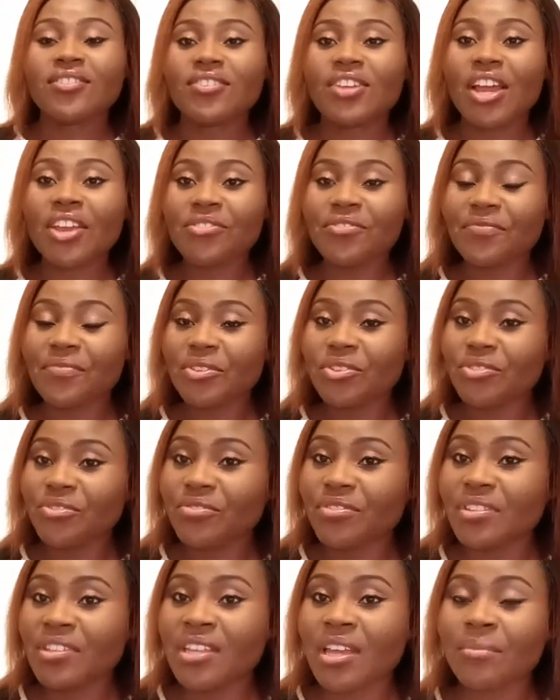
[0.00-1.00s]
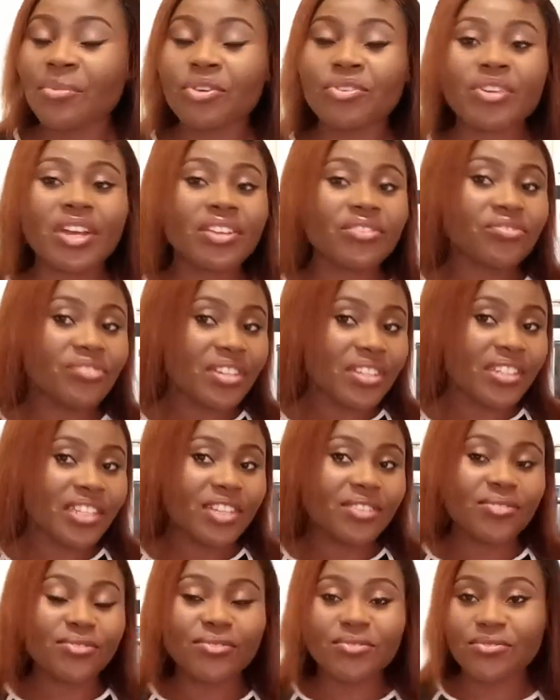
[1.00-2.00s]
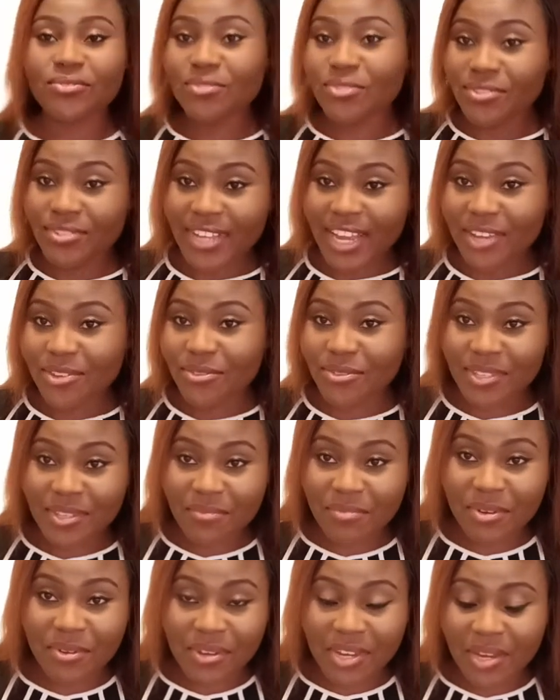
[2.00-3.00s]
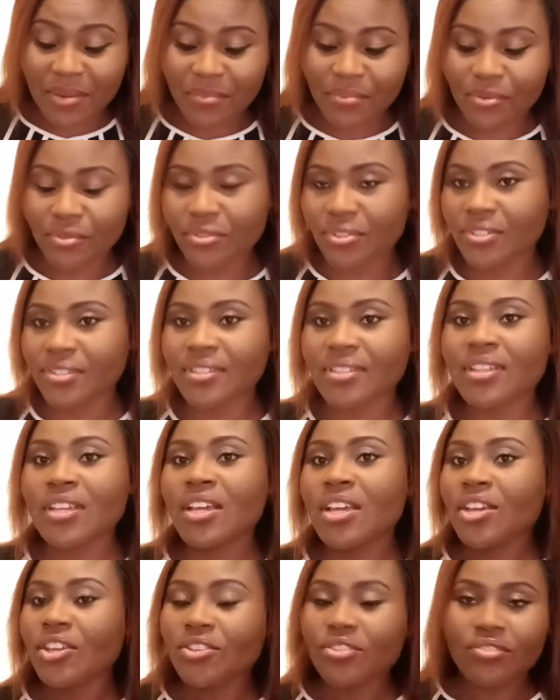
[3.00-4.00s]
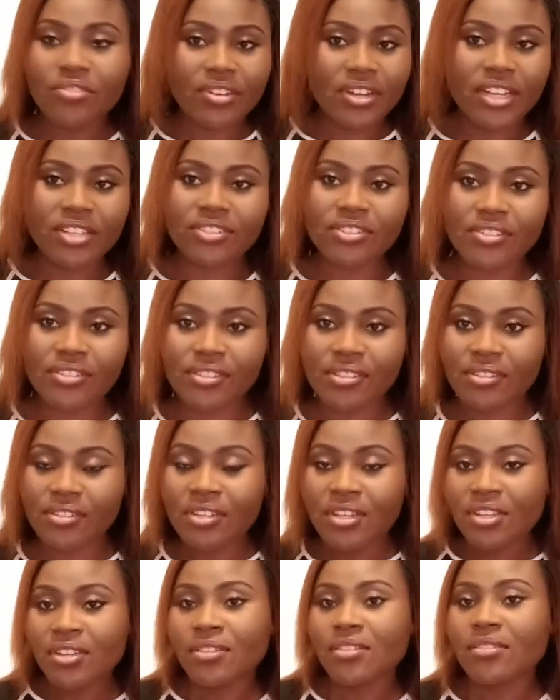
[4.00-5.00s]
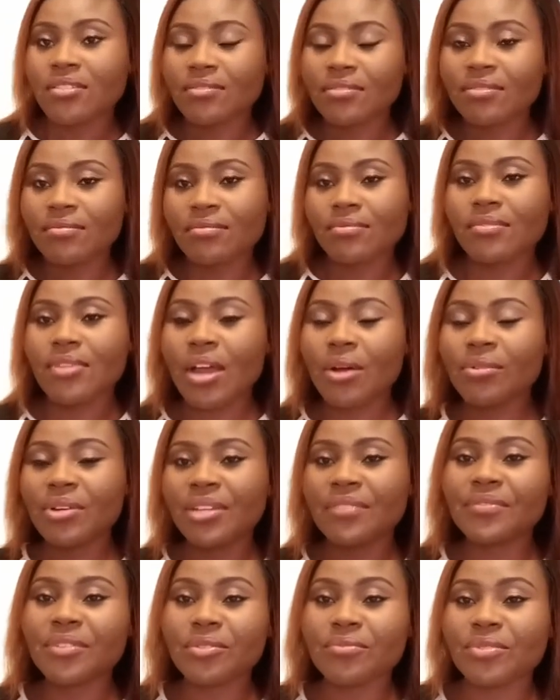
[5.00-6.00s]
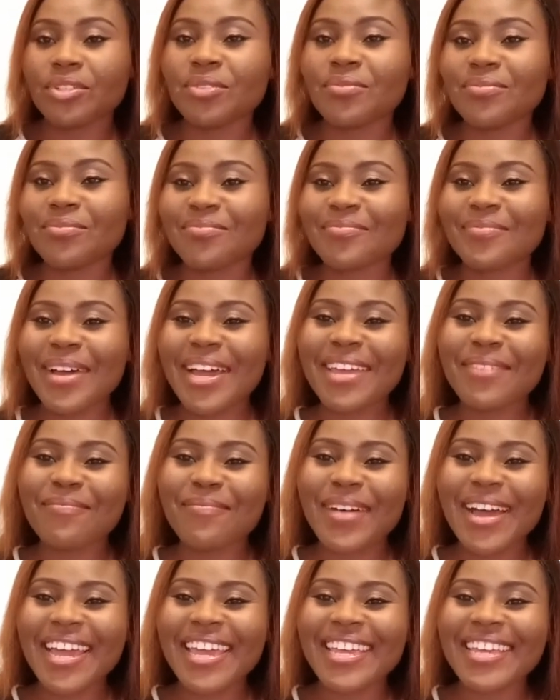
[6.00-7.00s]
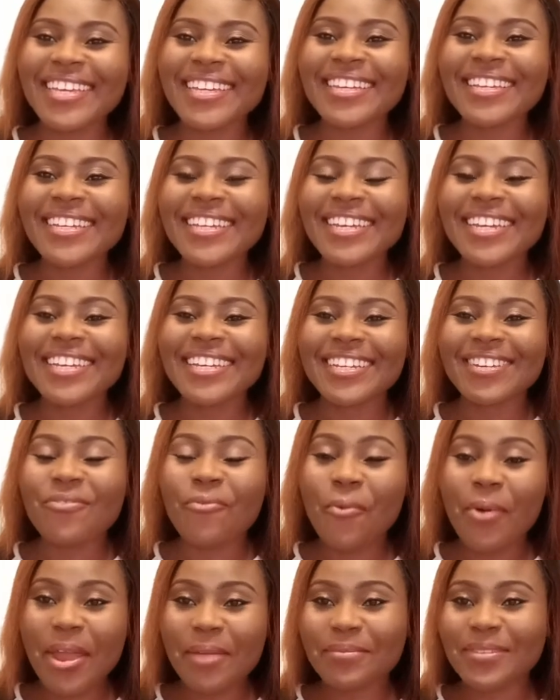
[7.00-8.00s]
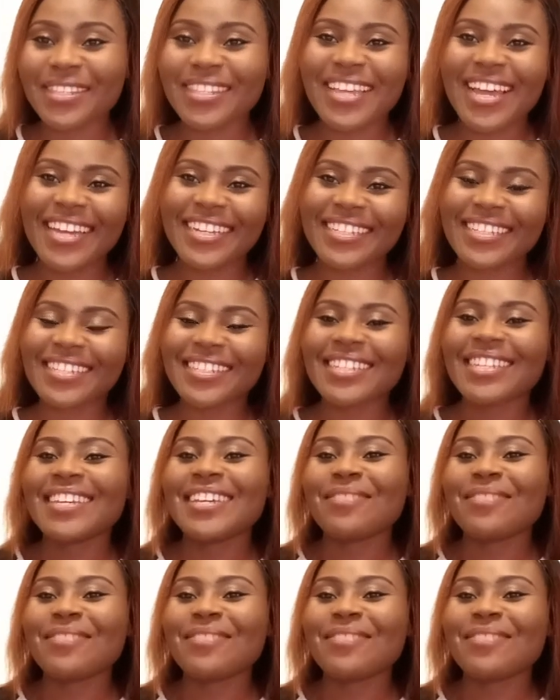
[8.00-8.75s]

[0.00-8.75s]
and you've been using them, or you're interested to start using Marykay products, you can just, I'll leave my website,